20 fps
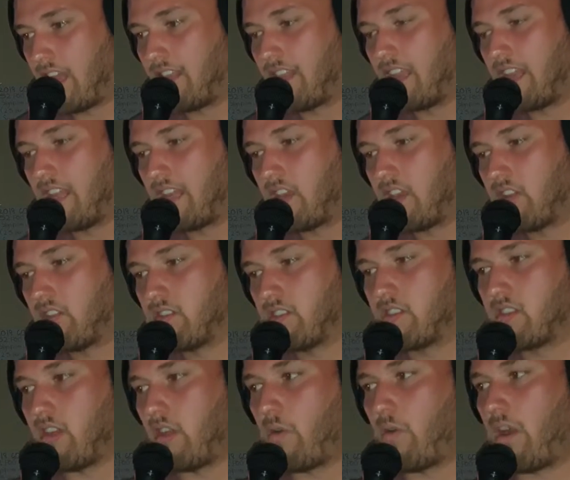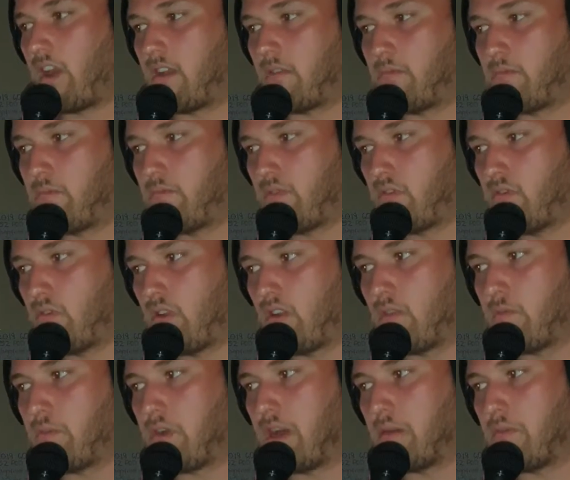And then he goes on to
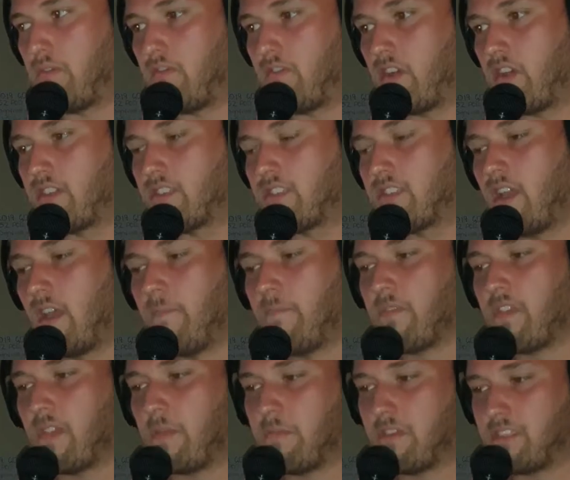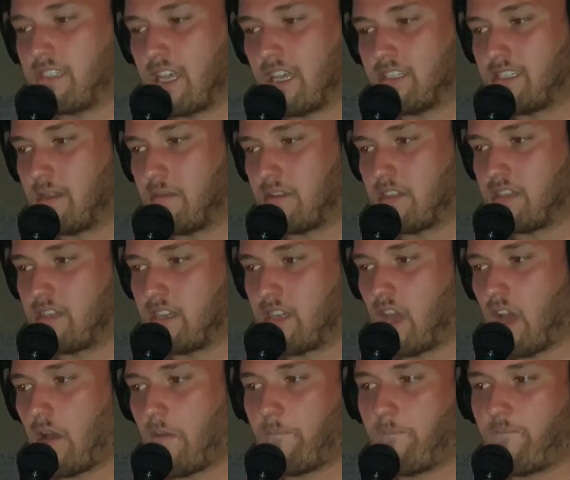quote a Bible verse. Let me say something to
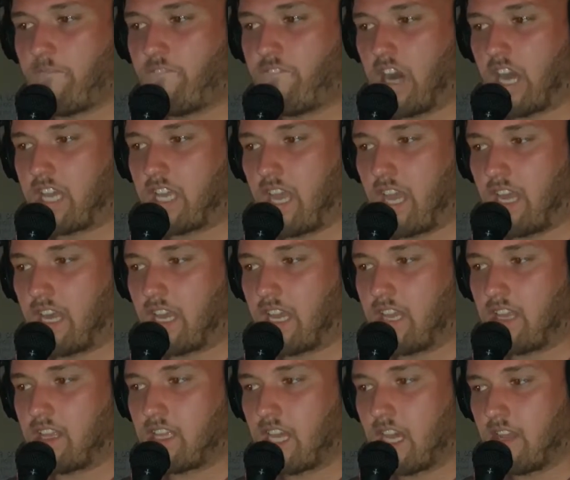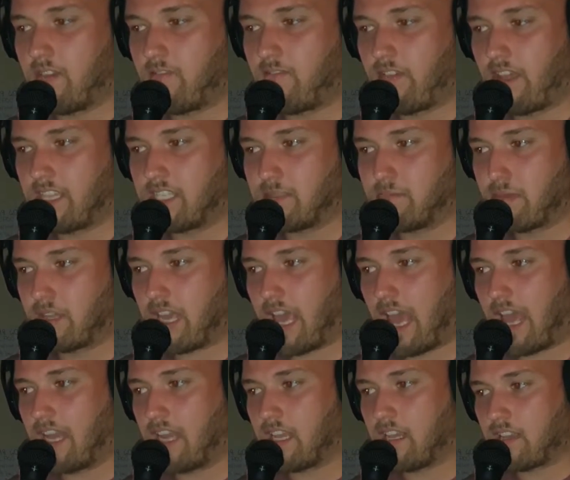you, fucking cunt face
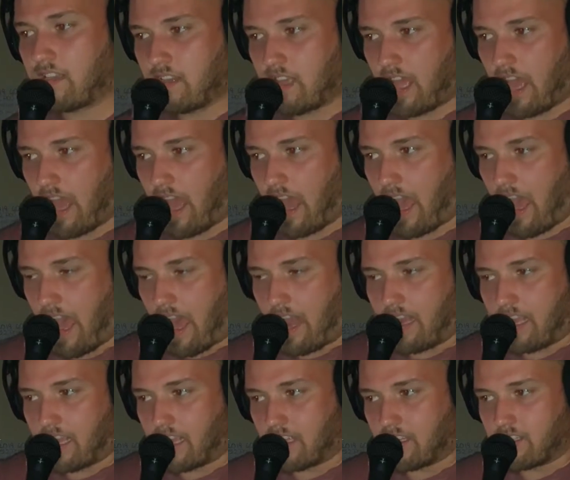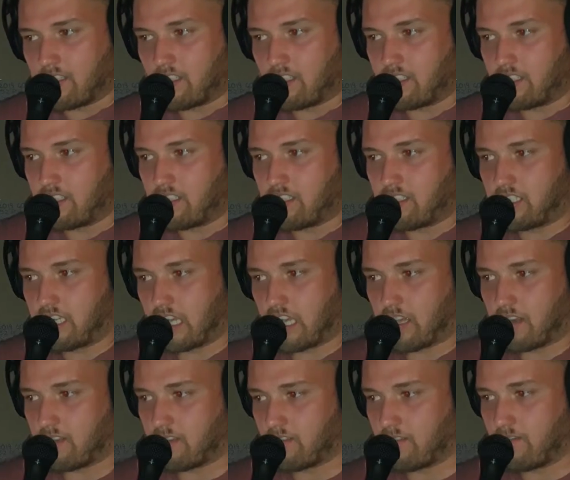Anning
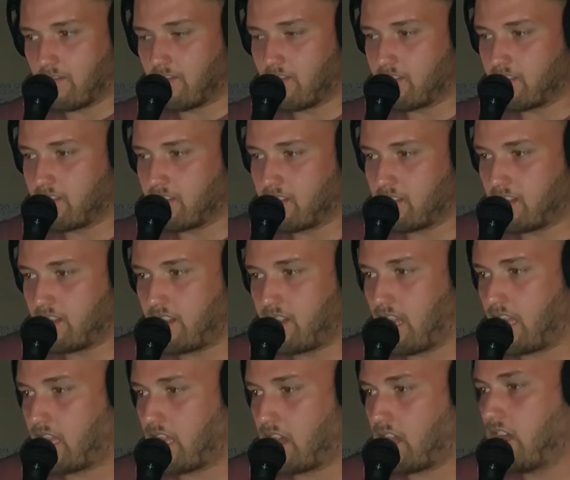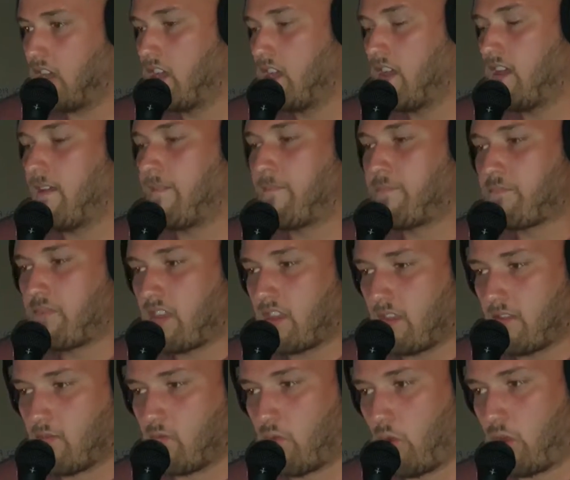chicken liquor,
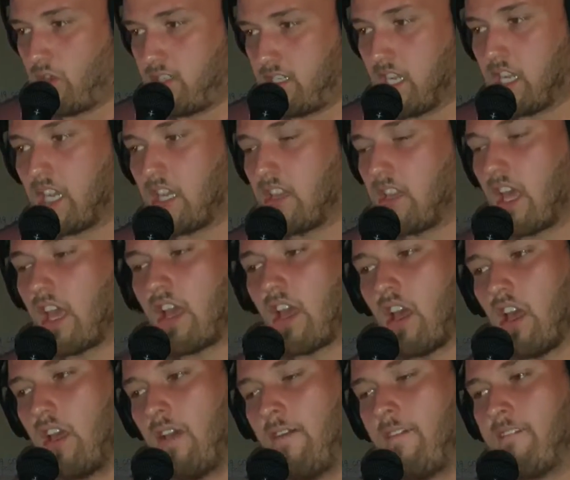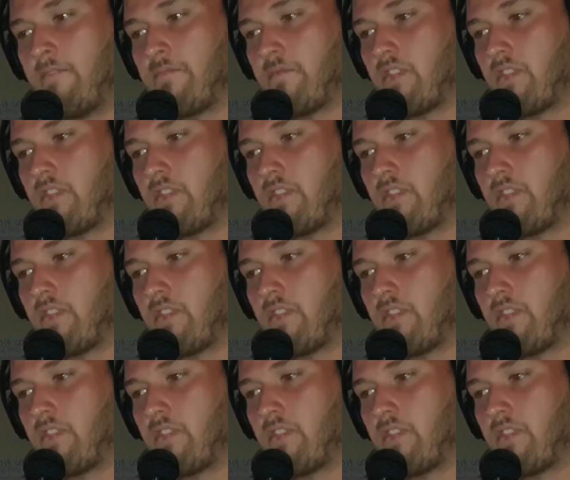raw chicken liquor.